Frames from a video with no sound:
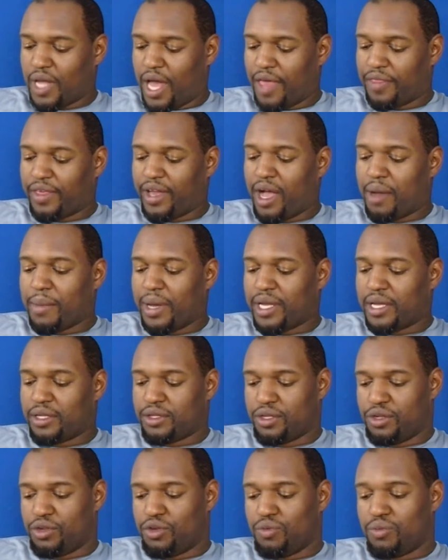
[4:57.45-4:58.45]
I think I might
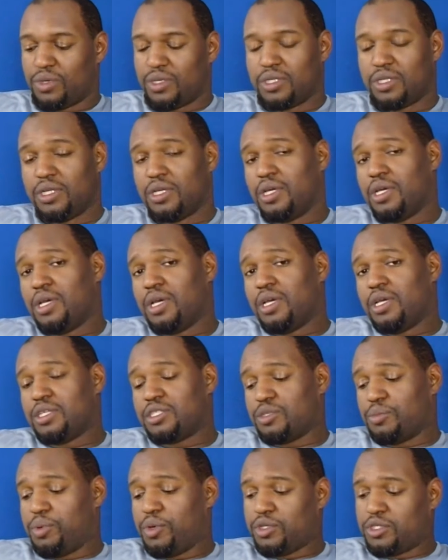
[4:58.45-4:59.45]
get the new one.
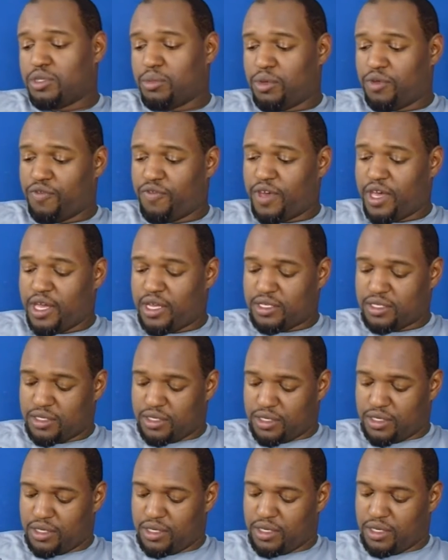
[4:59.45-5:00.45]
It's supposed to be
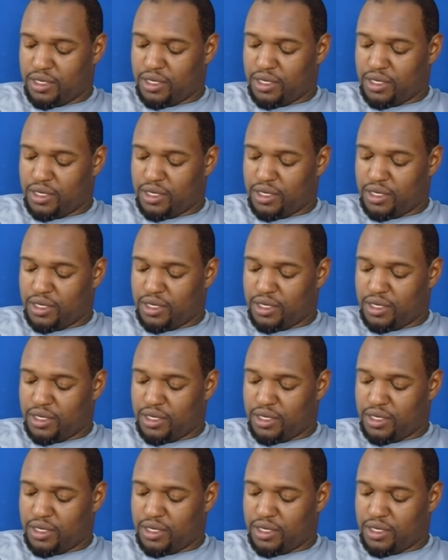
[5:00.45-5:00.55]
faster.